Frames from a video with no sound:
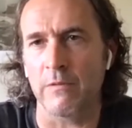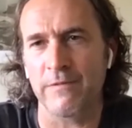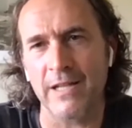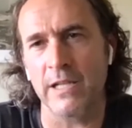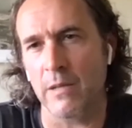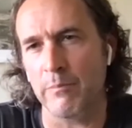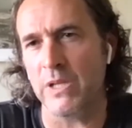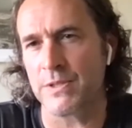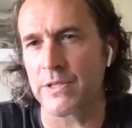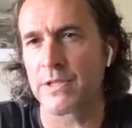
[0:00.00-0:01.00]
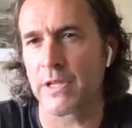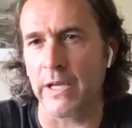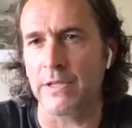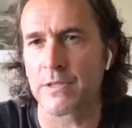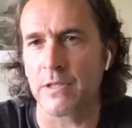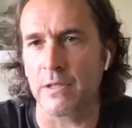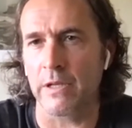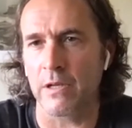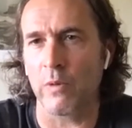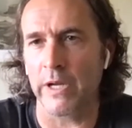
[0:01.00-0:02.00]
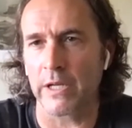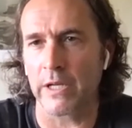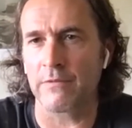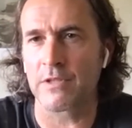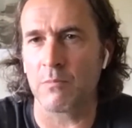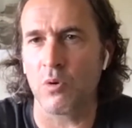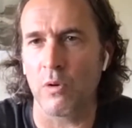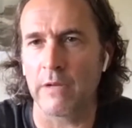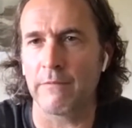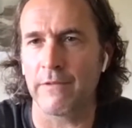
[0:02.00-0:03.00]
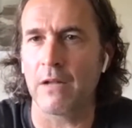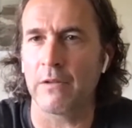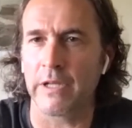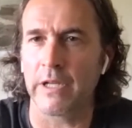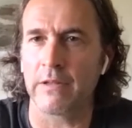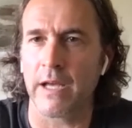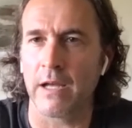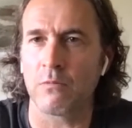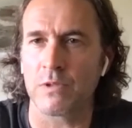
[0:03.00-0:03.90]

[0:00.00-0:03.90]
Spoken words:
finding a business case and a way to kind of support and validate that